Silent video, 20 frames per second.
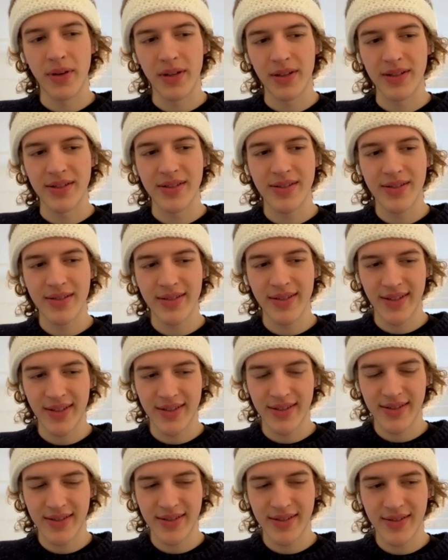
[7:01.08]
but it's
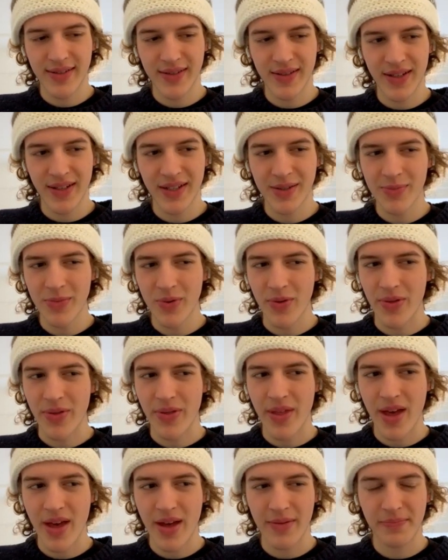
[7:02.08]
it's it's more
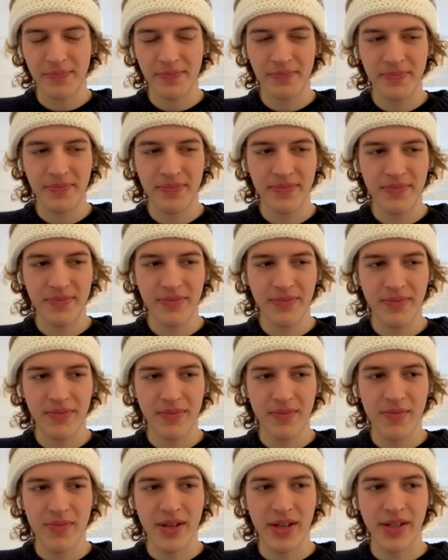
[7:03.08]
than that
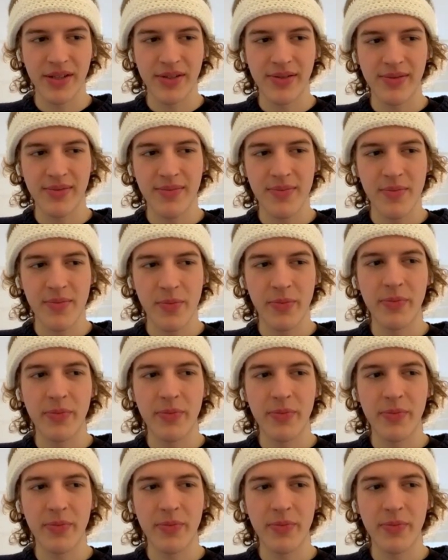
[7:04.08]
because